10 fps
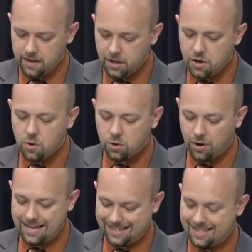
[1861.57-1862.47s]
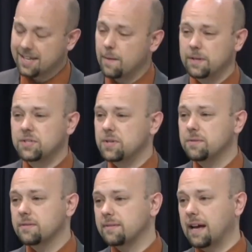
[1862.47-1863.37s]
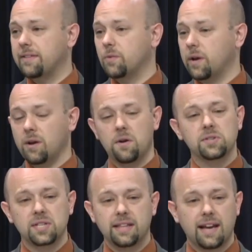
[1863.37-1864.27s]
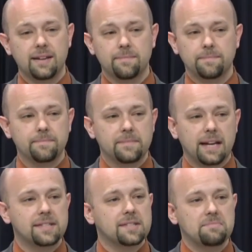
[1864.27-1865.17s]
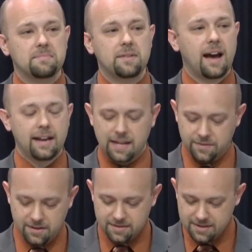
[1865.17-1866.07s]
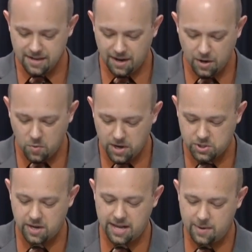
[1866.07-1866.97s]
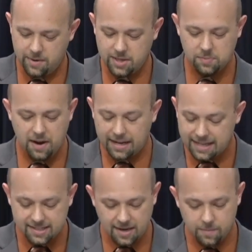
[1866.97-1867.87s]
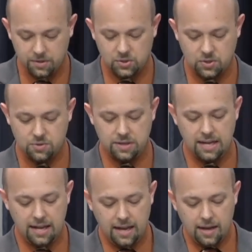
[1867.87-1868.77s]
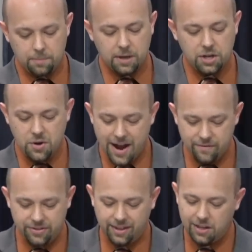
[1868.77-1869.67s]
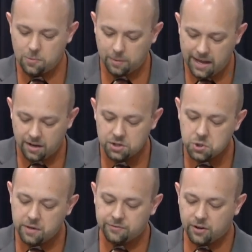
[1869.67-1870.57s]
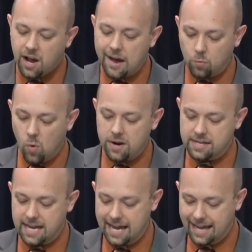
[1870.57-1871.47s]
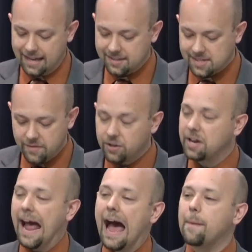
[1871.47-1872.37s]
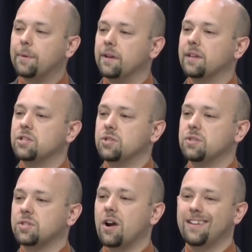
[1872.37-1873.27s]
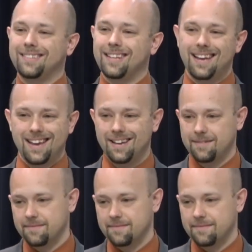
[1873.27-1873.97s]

You know, Christ is coming soon. I think we can all see that. That's not even a, a question on anybody's mind. He's coming soon. But you know, everything that you plan on doing for God one day, it's never going to happen unless you start it today.